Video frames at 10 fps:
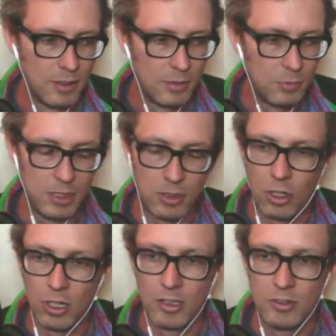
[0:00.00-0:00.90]

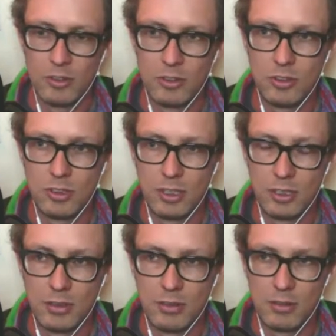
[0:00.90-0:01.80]
because
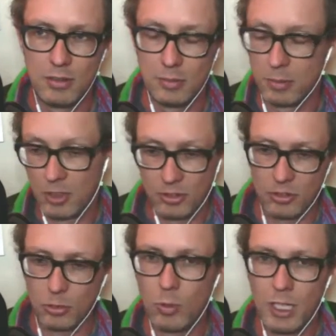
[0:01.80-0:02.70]
because it's a
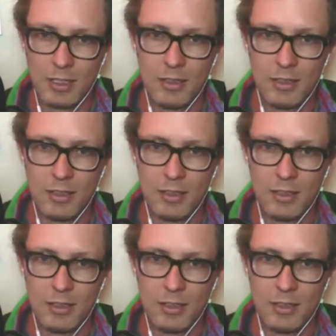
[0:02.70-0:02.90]
win.